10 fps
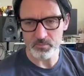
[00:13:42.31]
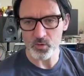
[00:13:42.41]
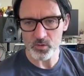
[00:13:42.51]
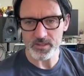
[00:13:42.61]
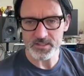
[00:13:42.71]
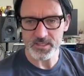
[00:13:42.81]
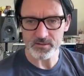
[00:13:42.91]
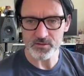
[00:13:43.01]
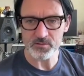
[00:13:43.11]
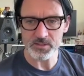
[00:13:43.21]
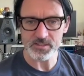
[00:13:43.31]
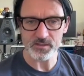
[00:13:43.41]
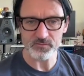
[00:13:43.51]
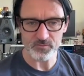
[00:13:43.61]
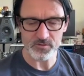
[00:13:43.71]
bought a ticket to
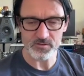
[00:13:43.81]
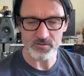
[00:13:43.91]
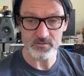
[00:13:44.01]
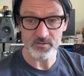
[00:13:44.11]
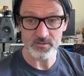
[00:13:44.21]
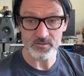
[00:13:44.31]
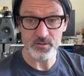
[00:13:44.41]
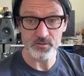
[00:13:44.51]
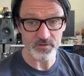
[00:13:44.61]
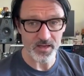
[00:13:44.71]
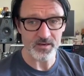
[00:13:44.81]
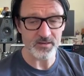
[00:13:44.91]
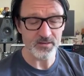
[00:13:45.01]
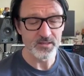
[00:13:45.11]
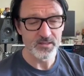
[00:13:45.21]
myself was
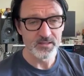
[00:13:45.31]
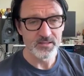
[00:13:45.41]
Nirvana,